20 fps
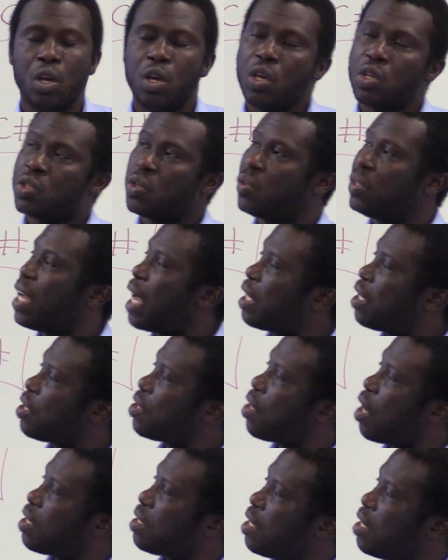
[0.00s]
So data
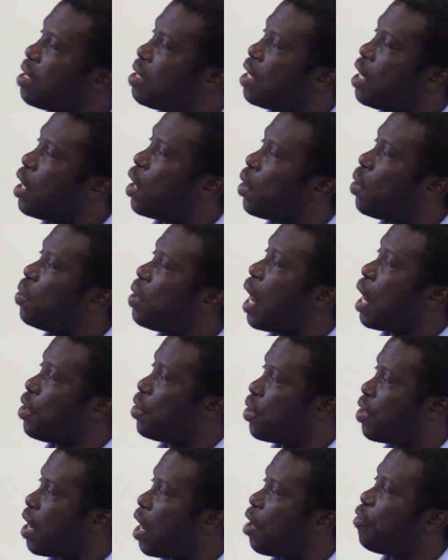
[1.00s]
sources include
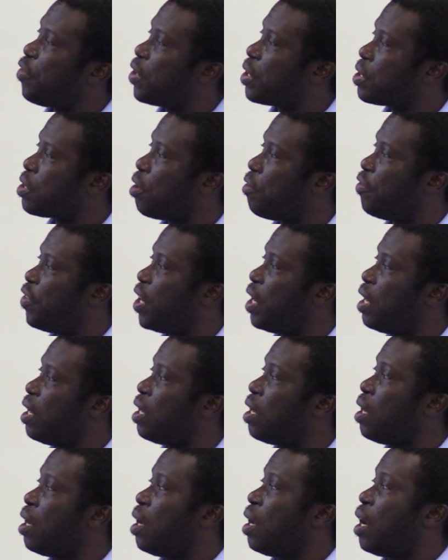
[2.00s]
hydrographic survey
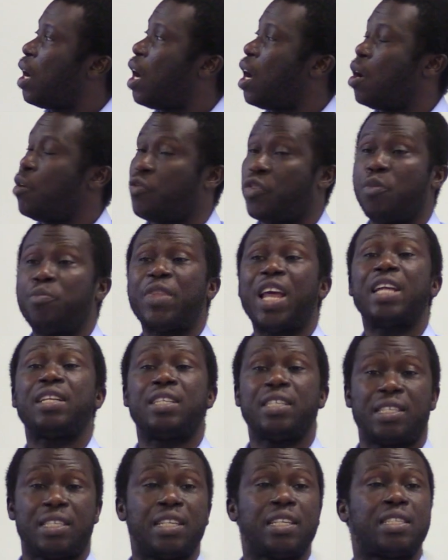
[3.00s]
from
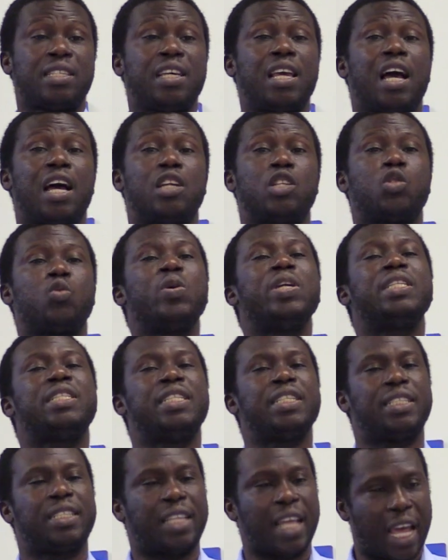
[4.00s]
1960 and
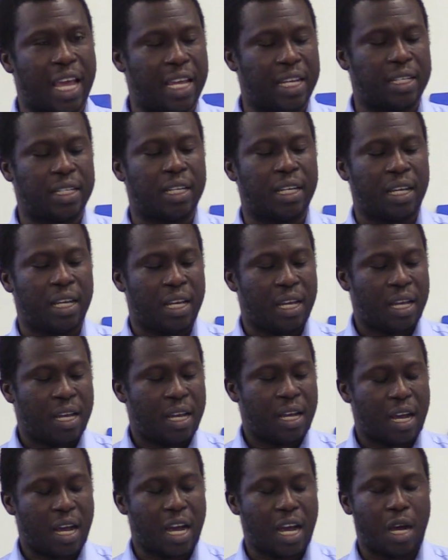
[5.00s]
2010
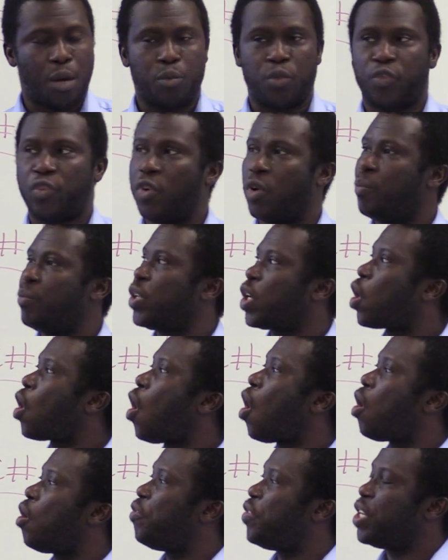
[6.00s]
from the
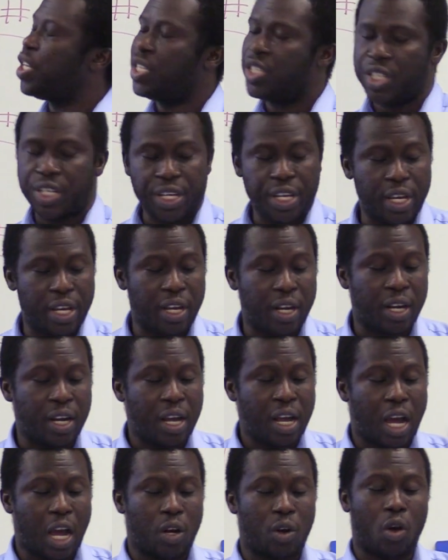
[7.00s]
Corps of Engineer,
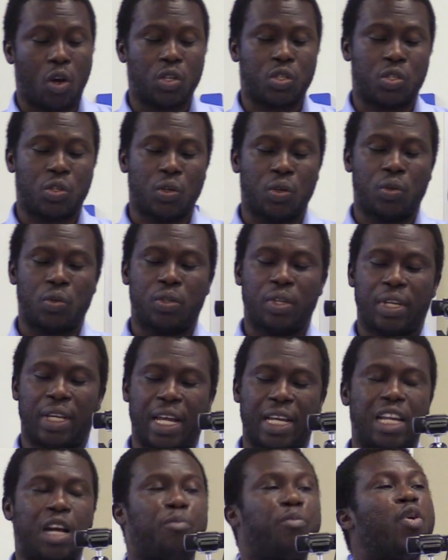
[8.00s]
and also
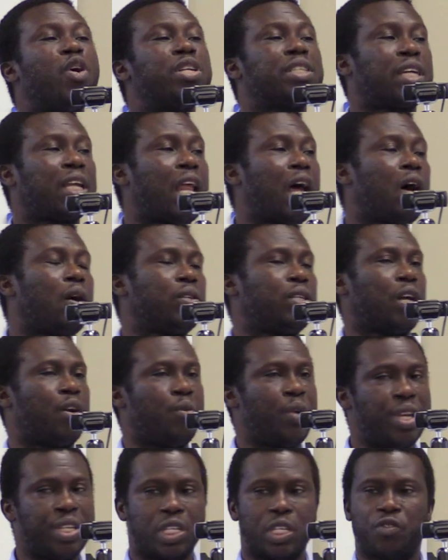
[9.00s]
LiDAR point cloud that
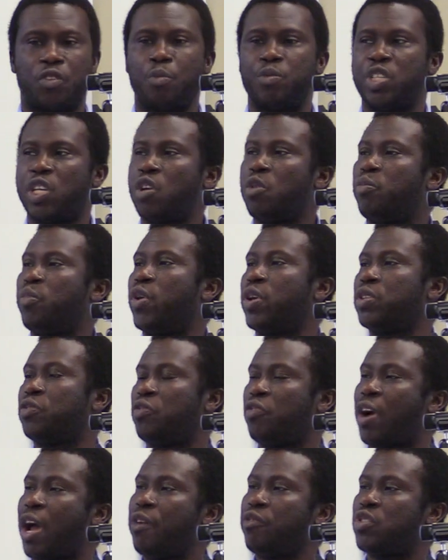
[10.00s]
ranges from
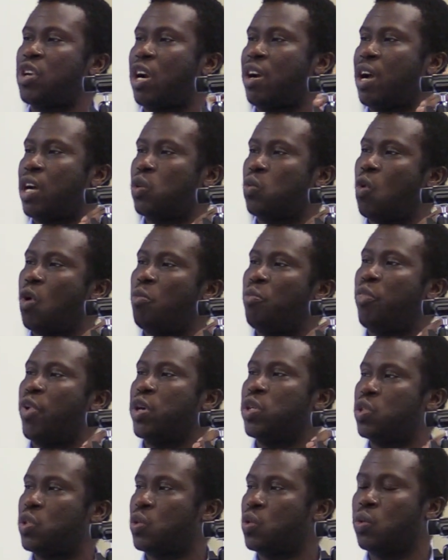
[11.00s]
0.5 to around
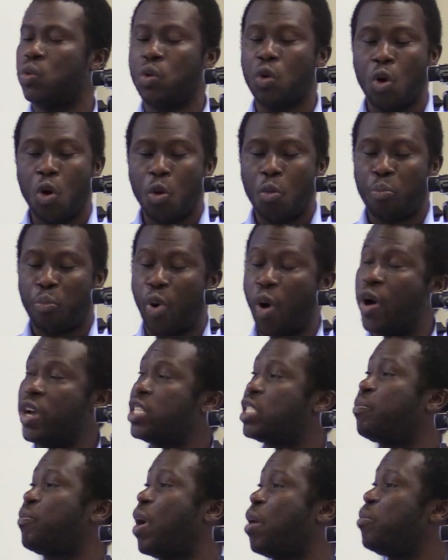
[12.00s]
1.2
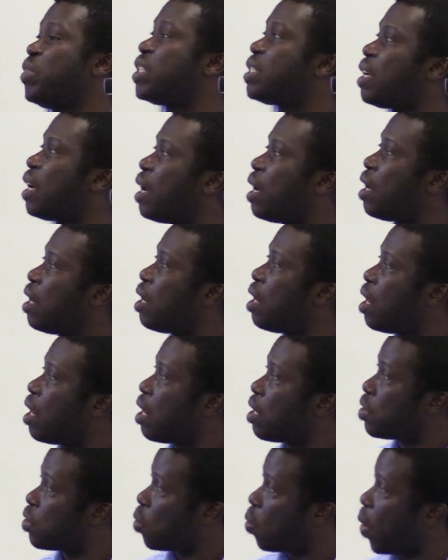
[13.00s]
points per meter
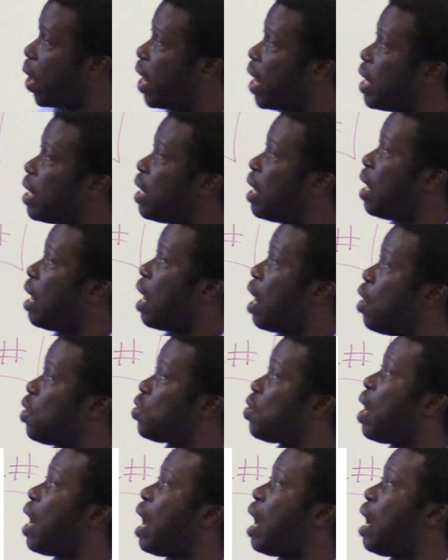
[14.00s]
squared, and
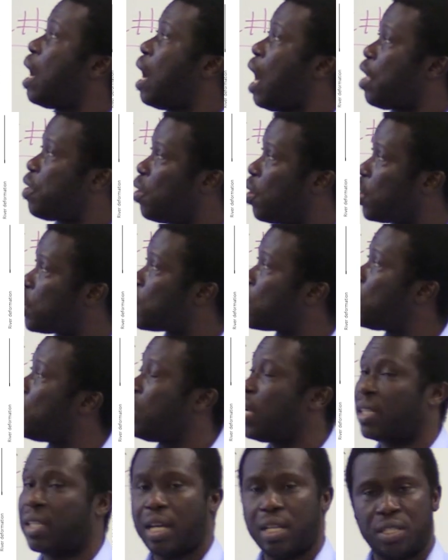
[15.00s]
also hydrological
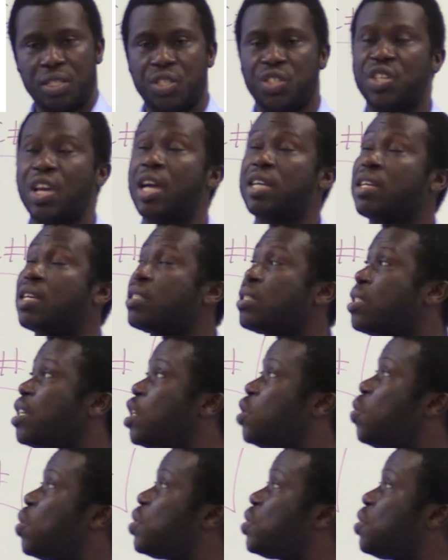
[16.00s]
data discharge and
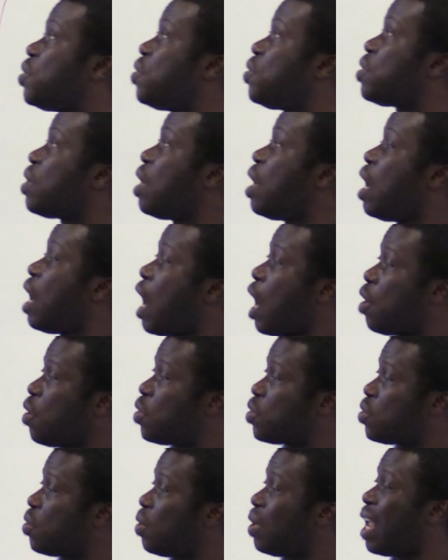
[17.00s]
stage was used, and
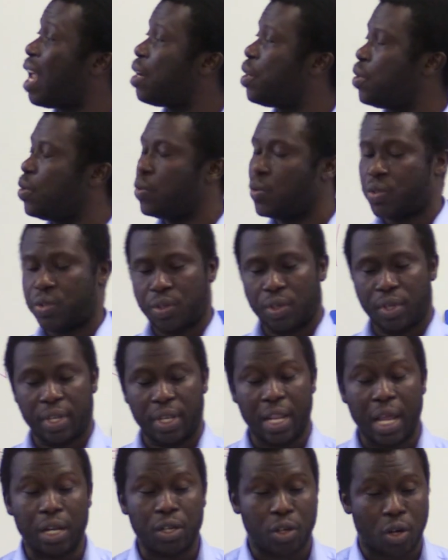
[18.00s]
also land use,
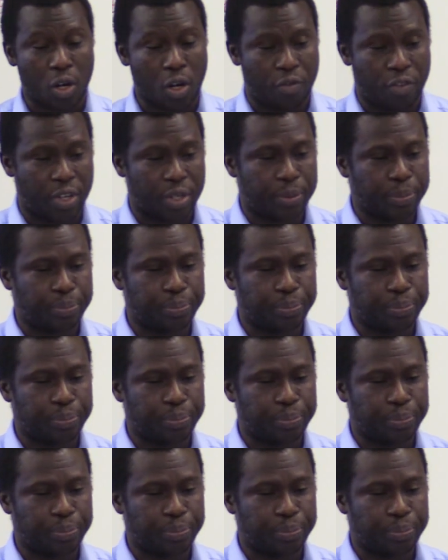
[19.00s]
land cover.